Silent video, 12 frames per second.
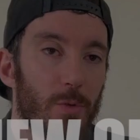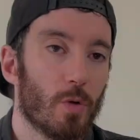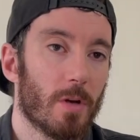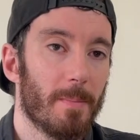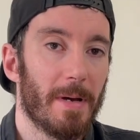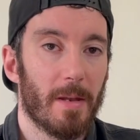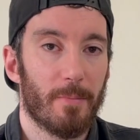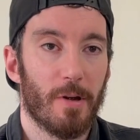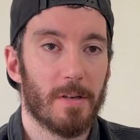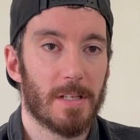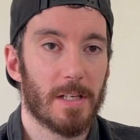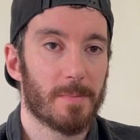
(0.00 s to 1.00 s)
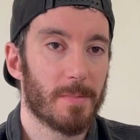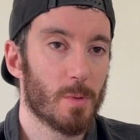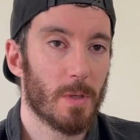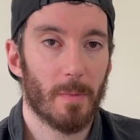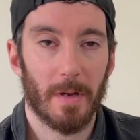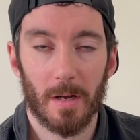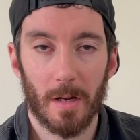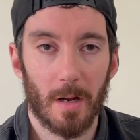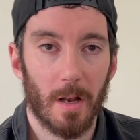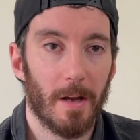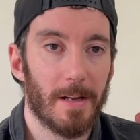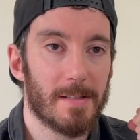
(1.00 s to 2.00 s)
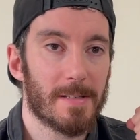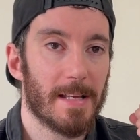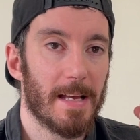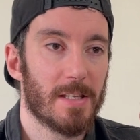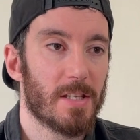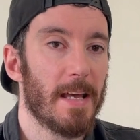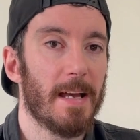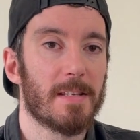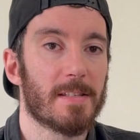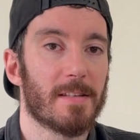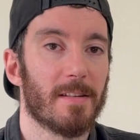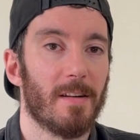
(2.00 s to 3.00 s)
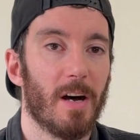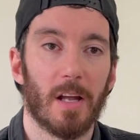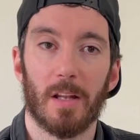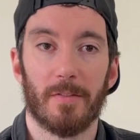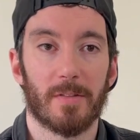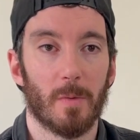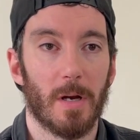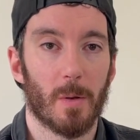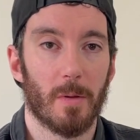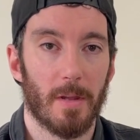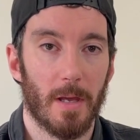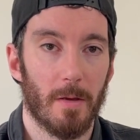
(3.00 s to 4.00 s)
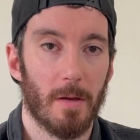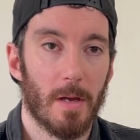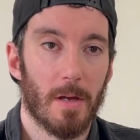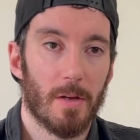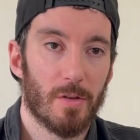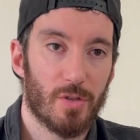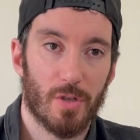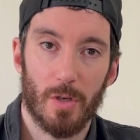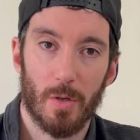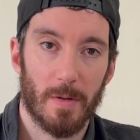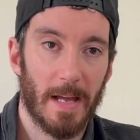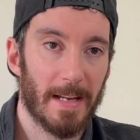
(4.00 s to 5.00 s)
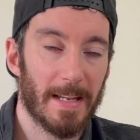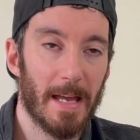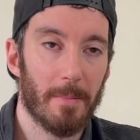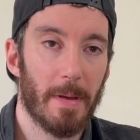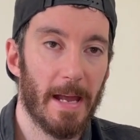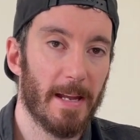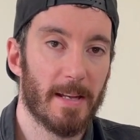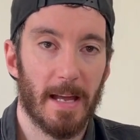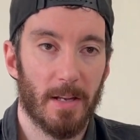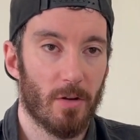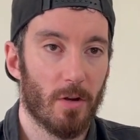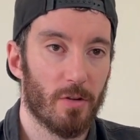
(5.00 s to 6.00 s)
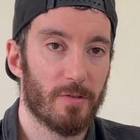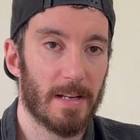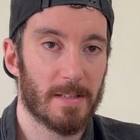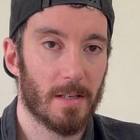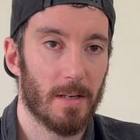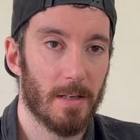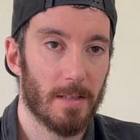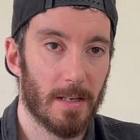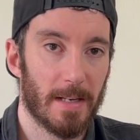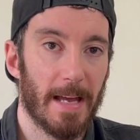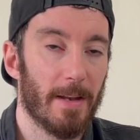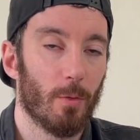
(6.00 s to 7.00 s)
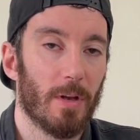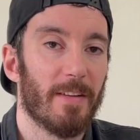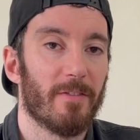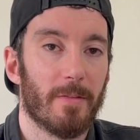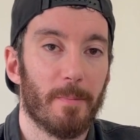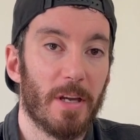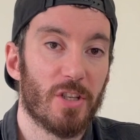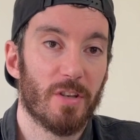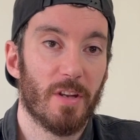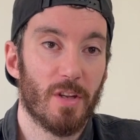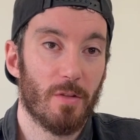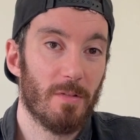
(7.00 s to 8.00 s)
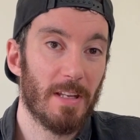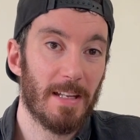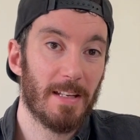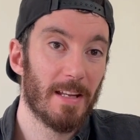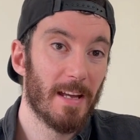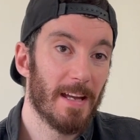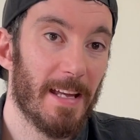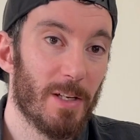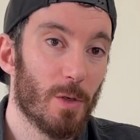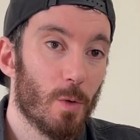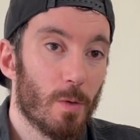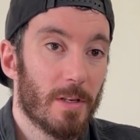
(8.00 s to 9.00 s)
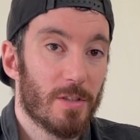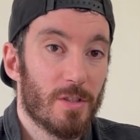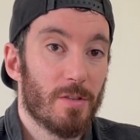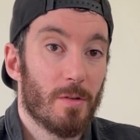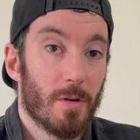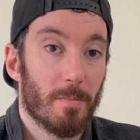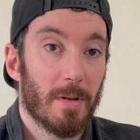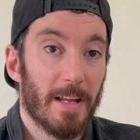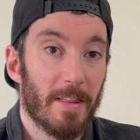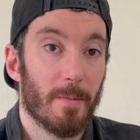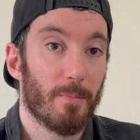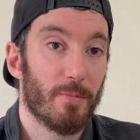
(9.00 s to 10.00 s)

talking about the process between when a client says, yes, I'd love to work with you, to then getting paid, getting your contract signed and getting all the information that you need in order to complete the